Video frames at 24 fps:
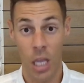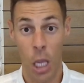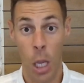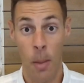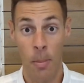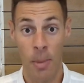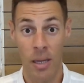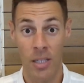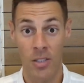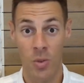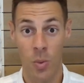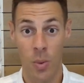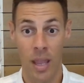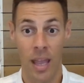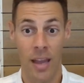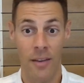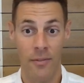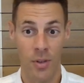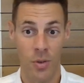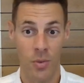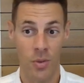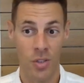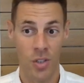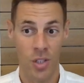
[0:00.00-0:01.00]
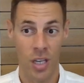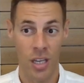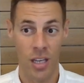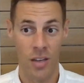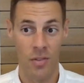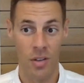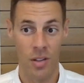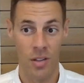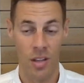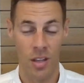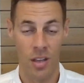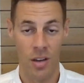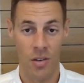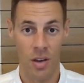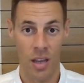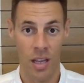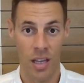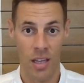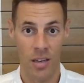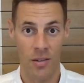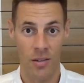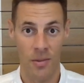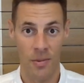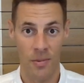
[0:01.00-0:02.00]
how much we have to achieve in the year
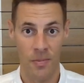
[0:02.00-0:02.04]
ahead.